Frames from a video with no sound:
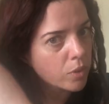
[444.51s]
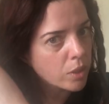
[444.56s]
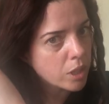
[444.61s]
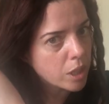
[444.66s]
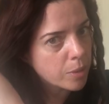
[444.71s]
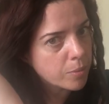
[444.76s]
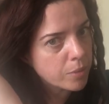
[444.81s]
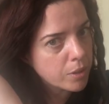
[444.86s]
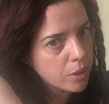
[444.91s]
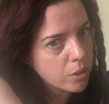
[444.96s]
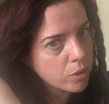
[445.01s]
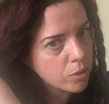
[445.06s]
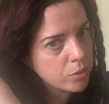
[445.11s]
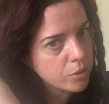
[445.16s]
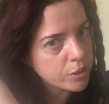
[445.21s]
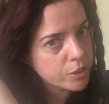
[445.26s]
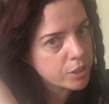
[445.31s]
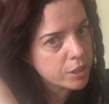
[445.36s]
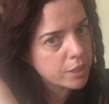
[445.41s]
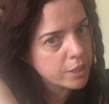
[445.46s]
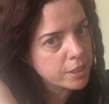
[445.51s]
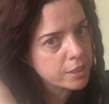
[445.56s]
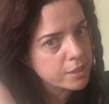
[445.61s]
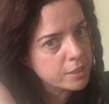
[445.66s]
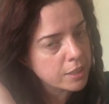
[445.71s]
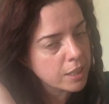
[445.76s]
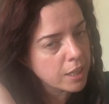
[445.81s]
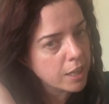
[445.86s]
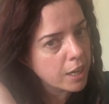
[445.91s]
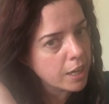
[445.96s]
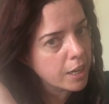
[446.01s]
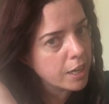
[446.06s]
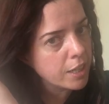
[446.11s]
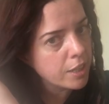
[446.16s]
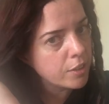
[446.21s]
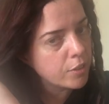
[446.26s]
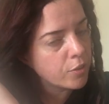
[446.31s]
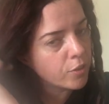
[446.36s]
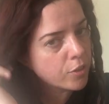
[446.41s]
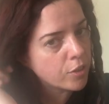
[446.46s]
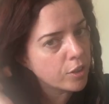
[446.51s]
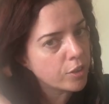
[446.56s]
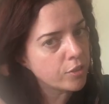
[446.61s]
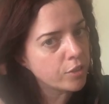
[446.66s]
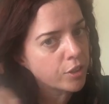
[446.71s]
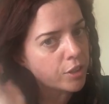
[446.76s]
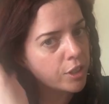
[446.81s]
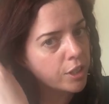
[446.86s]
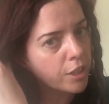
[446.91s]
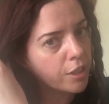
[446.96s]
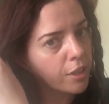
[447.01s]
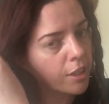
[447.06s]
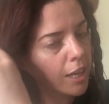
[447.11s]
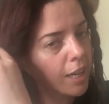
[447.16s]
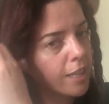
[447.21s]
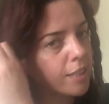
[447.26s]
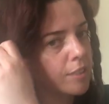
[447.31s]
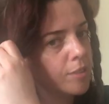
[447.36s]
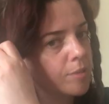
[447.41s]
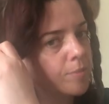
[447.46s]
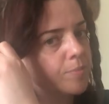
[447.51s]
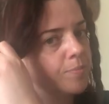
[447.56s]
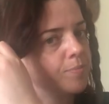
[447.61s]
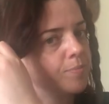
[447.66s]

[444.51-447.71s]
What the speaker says: Come over to this side in front of your ear again.